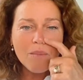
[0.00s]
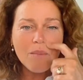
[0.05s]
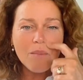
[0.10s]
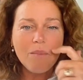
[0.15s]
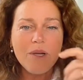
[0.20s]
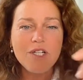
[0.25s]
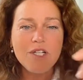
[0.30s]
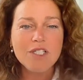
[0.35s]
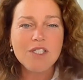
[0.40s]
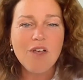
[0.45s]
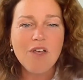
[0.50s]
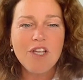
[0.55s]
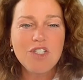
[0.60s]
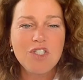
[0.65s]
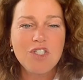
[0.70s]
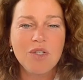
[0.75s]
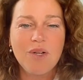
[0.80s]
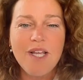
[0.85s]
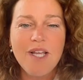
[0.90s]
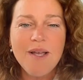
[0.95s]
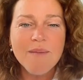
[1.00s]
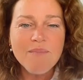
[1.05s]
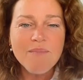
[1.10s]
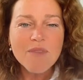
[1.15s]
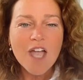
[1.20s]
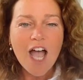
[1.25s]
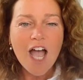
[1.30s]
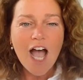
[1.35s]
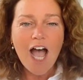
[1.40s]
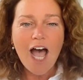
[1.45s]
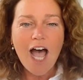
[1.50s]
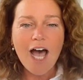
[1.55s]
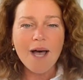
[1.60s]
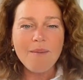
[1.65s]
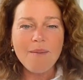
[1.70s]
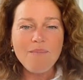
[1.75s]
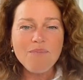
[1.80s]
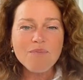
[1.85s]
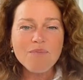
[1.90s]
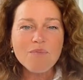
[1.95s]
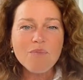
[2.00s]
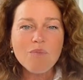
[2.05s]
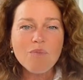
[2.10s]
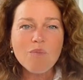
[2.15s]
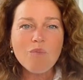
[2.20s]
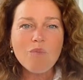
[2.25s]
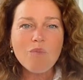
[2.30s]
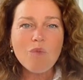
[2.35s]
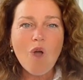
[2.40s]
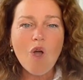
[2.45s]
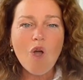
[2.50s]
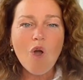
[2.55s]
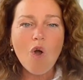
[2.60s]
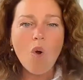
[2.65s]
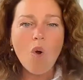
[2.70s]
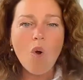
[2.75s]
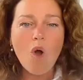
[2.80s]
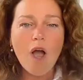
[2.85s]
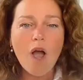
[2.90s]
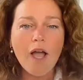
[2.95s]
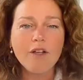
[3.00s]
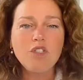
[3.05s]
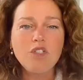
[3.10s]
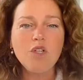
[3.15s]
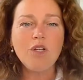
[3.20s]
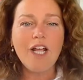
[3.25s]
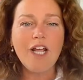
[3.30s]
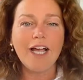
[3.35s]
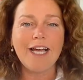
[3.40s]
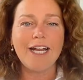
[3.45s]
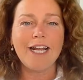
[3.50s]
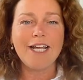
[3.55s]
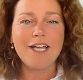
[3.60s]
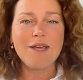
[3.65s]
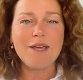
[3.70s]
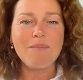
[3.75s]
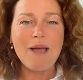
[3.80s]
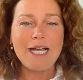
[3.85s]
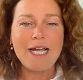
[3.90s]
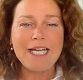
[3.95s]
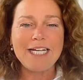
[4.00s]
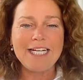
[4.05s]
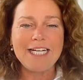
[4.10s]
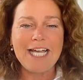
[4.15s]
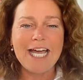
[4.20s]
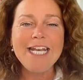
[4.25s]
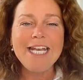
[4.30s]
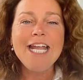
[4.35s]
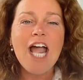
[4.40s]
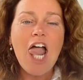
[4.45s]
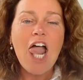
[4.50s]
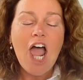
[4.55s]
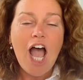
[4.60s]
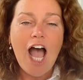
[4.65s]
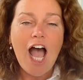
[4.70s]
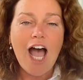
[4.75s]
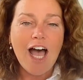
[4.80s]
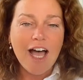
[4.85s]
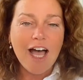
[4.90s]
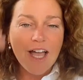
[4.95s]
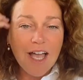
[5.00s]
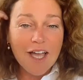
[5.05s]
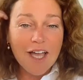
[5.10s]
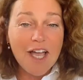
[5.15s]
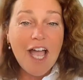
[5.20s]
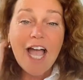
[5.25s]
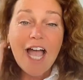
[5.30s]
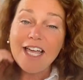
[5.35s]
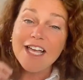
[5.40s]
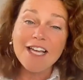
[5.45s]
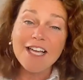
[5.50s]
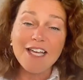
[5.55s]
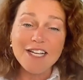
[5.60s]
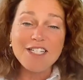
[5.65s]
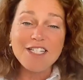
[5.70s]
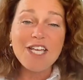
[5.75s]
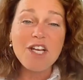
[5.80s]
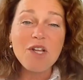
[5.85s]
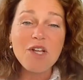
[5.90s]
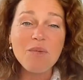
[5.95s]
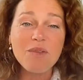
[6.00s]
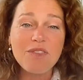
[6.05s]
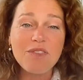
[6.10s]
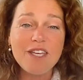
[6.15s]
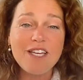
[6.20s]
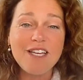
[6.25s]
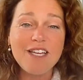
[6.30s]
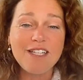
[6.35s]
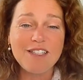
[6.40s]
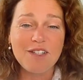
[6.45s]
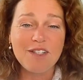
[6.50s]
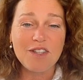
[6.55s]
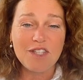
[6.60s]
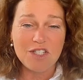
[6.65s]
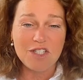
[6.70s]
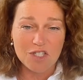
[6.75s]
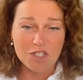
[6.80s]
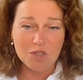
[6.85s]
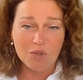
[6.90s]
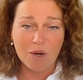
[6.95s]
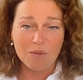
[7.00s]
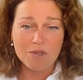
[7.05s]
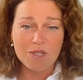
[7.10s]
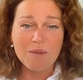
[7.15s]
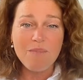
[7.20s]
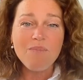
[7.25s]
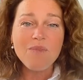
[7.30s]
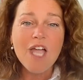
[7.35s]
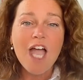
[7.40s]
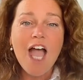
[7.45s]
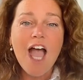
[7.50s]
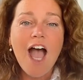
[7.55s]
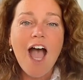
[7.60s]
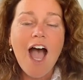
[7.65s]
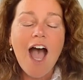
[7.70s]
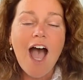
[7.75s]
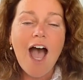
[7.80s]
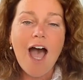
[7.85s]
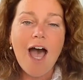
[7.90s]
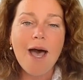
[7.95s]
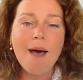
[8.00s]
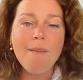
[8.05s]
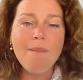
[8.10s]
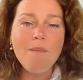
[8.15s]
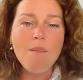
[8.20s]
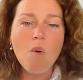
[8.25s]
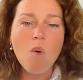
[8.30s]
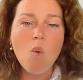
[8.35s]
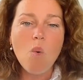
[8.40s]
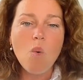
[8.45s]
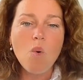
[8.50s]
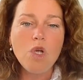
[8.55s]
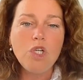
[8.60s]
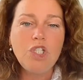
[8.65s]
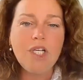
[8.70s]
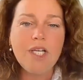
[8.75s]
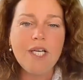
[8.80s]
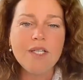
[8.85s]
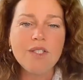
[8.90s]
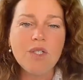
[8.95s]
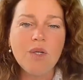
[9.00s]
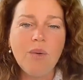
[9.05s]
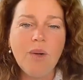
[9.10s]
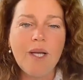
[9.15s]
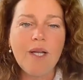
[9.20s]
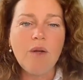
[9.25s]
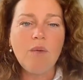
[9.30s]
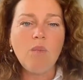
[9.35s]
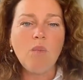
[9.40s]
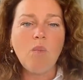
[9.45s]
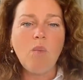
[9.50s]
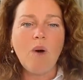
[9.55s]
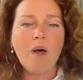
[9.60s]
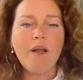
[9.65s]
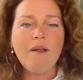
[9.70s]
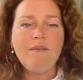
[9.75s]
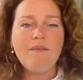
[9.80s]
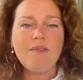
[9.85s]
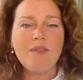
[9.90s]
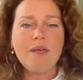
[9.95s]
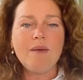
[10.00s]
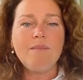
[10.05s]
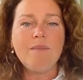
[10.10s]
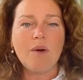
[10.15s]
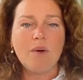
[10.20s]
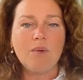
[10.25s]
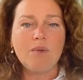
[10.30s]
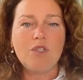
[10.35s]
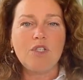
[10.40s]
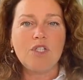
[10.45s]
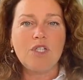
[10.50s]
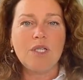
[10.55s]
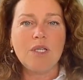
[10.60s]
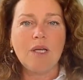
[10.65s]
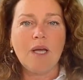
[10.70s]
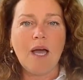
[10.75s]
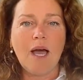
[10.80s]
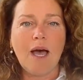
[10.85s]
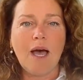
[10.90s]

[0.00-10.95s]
we just lost Judi. Judi, I got to get you back in again. I can continue with the description. She has created one of the most